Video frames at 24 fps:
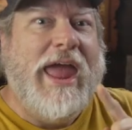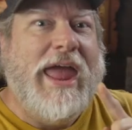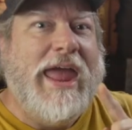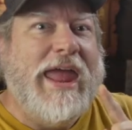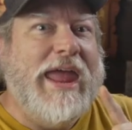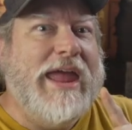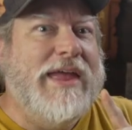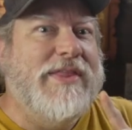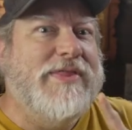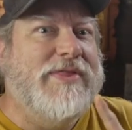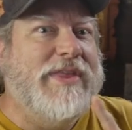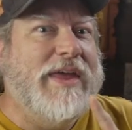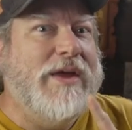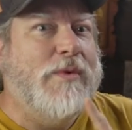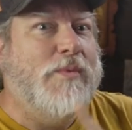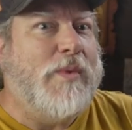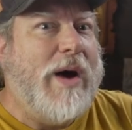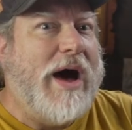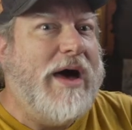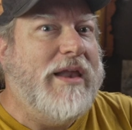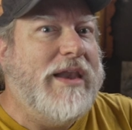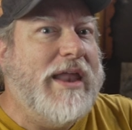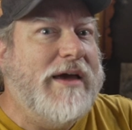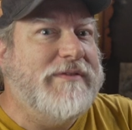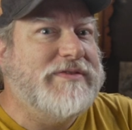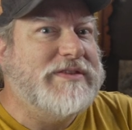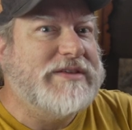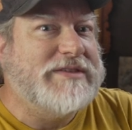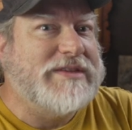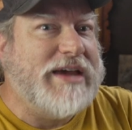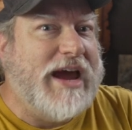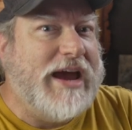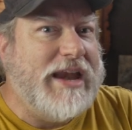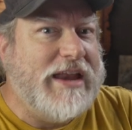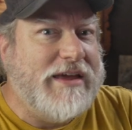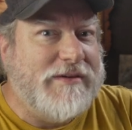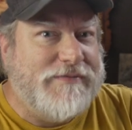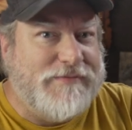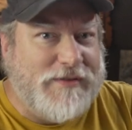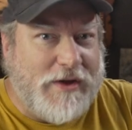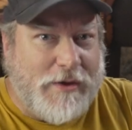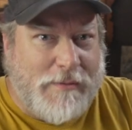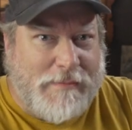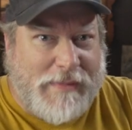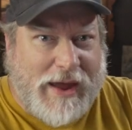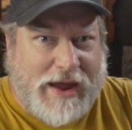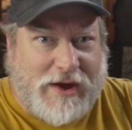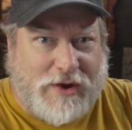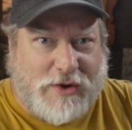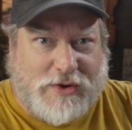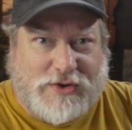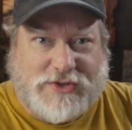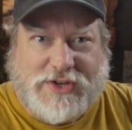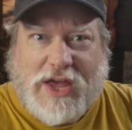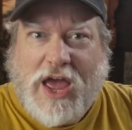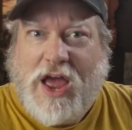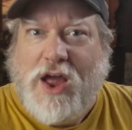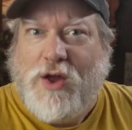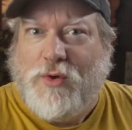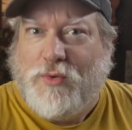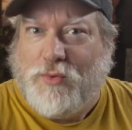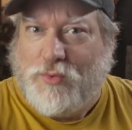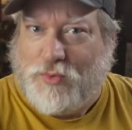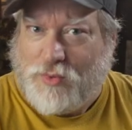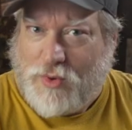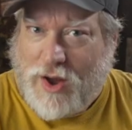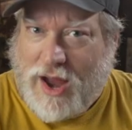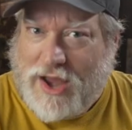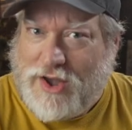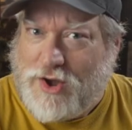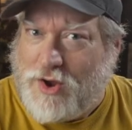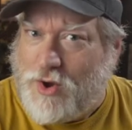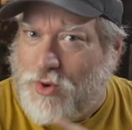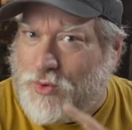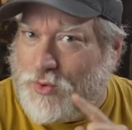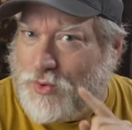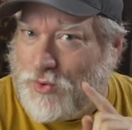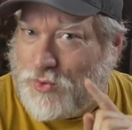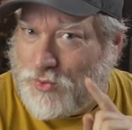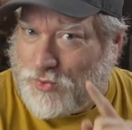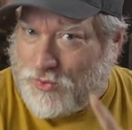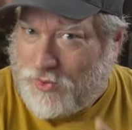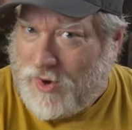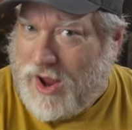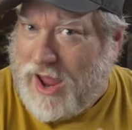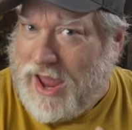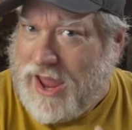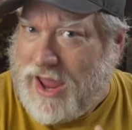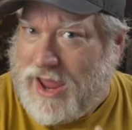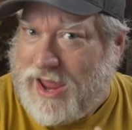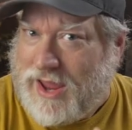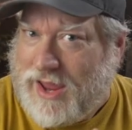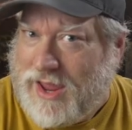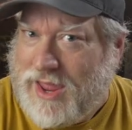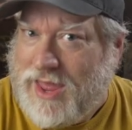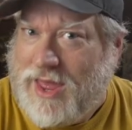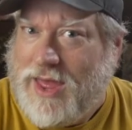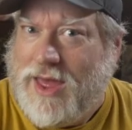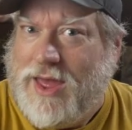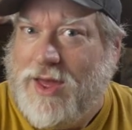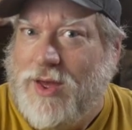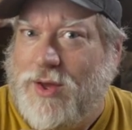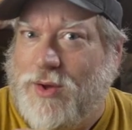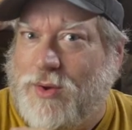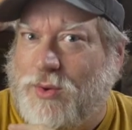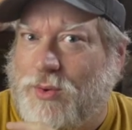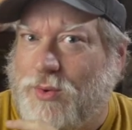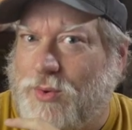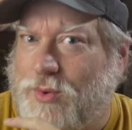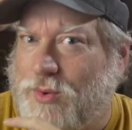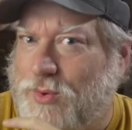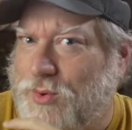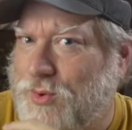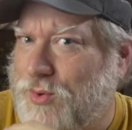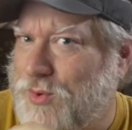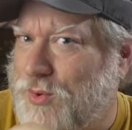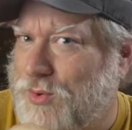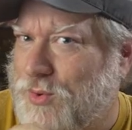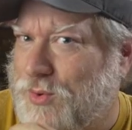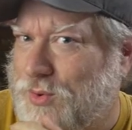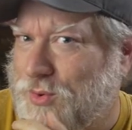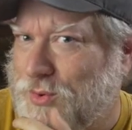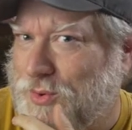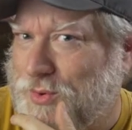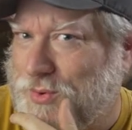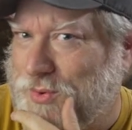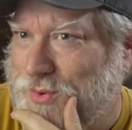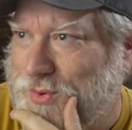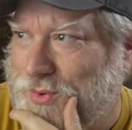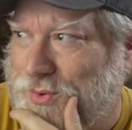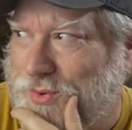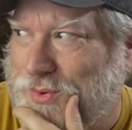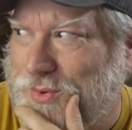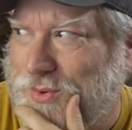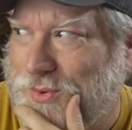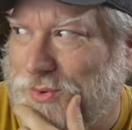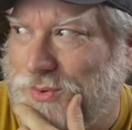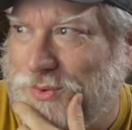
in the Wildlife Society of Filmmakers Rhino Gray. Ooh.